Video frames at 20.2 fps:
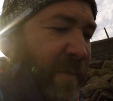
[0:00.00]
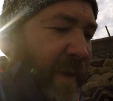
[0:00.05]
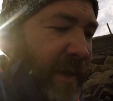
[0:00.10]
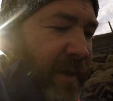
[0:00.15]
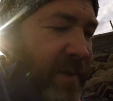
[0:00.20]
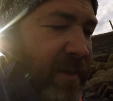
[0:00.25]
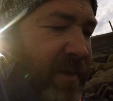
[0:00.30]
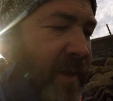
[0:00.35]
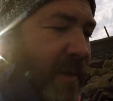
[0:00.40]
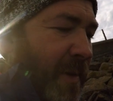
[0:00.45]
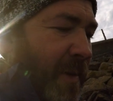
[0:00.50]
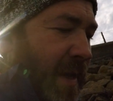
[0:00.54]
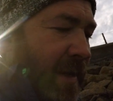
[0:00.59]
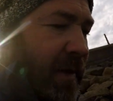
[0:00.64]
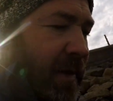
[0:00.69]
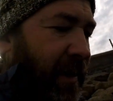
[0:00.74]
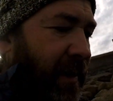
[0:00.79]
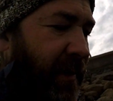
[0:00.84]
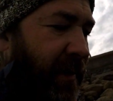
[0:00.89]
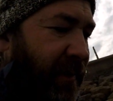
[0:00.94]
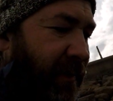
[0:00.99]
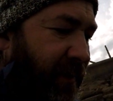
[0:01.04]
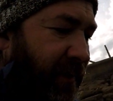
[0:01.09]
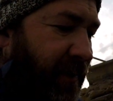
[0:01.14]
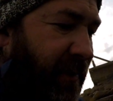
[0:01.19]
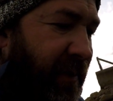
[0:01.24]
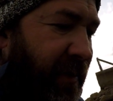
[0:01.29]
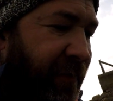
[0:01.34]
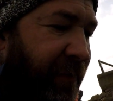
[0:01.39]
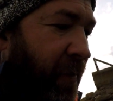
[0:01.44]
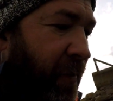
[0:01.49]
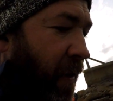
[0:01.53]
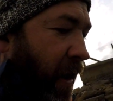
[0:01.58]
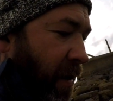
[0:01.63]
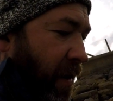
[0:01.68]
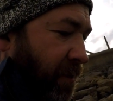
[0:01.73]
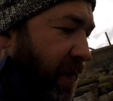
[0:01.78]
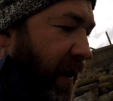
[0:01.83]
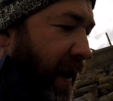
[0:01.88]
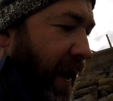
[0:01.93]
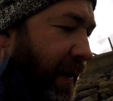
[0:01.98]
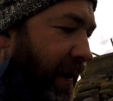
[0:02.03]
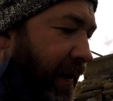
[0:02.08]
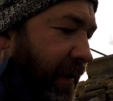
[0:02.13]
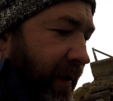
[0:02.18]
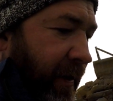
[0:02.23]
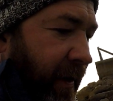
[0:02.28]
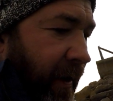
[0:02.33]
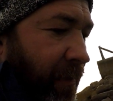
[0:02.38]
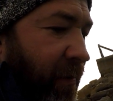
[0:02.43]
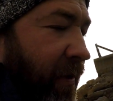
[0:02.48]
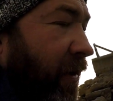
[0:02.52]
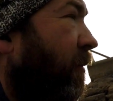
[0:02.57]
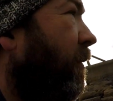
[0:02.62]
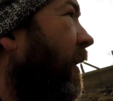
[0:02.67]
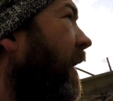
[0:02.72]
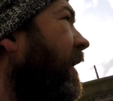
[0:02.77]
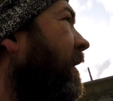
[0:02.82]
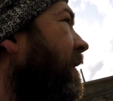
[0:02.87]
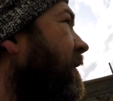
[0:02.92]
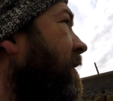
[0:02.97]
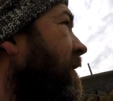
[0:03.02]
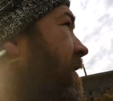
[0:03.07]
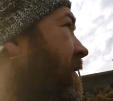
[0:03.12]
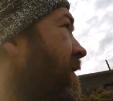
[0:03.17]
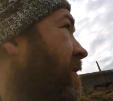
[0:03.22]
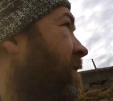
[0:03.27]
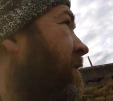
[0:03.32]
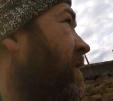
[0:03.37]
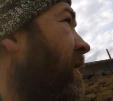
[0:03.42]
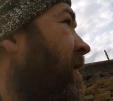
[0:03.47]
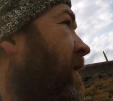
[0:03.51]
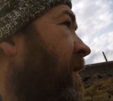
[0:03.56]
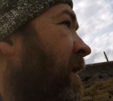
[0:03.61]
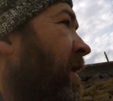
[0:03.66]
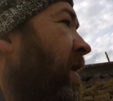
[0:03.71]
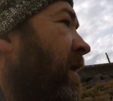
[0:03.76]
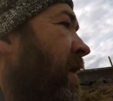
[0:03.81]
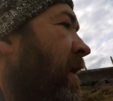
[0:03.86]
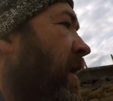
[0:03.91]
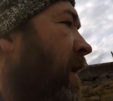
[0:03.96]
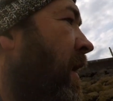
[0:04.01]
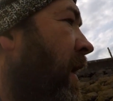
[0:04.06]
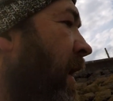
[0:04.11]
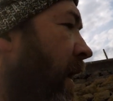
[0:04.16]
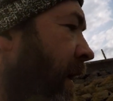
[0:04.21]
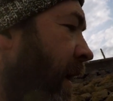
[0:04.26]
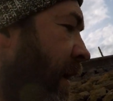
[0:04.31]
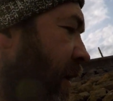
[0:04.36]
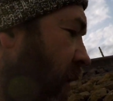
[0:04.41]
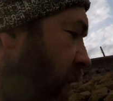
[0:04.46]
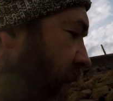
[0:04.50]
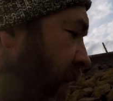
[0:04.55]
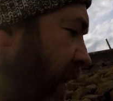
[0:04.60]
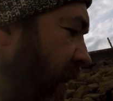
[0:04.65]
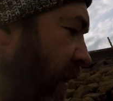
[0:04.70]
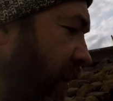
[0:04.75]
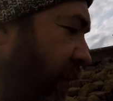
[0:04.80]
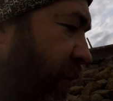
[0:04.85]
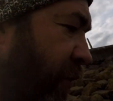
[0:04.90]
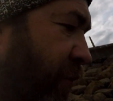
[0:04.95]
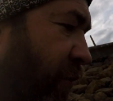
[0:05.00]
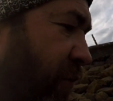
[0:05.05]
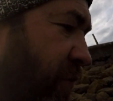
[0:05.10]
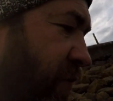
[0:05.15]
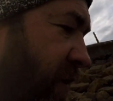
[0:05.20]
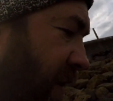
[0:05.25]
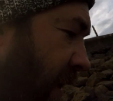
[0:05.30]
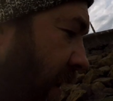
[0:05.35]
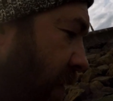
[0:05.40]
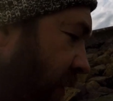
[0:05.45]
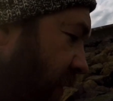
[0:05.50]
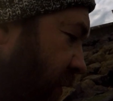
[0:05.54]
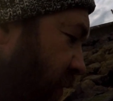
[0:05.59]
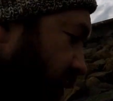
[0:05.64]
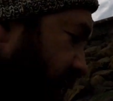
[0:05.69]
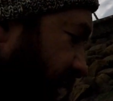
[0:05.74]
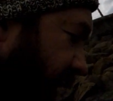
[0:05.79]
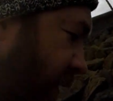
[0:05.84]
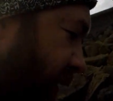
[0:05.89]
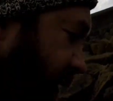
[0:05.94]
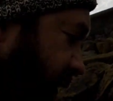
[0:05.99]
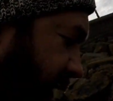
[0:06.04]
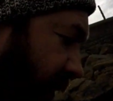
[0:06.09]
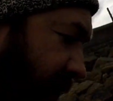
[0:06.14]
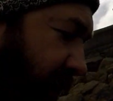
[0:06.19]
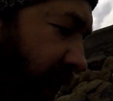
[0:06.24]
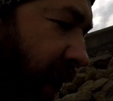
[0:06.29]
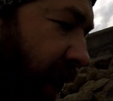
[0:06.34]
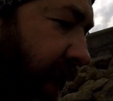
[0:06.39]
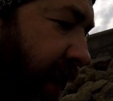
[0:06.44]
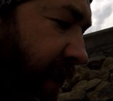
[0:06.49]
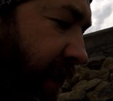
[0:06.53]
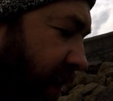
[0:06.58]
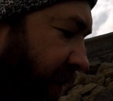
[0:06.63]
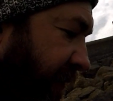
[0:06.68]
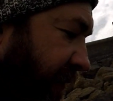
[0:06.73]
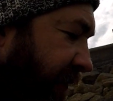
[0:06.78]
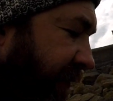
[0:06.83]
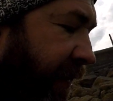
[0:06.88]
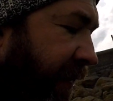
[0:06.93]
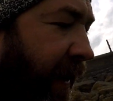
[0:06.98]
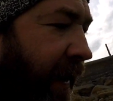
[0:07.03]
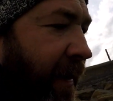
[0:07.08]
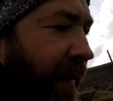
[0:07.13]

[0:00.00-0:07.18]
Wales Sib Anglers, because if you are planning to come to Wales, and I know a lot of groups now are doing some kind of